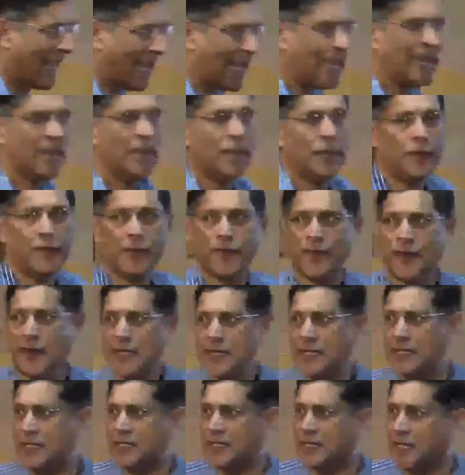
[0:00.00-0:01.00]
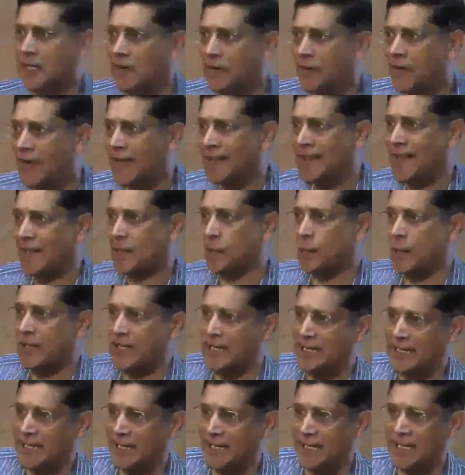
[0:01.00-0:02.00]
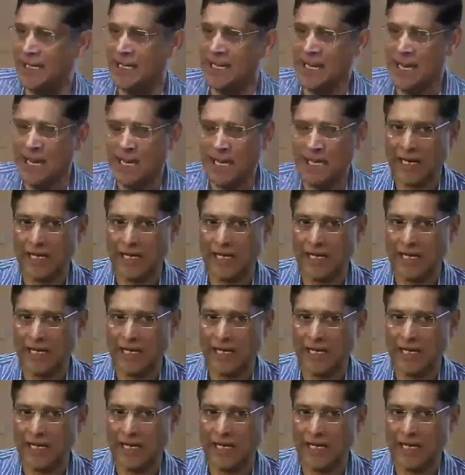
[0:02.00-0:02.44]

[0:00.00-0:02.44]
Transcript: In the first survey that we did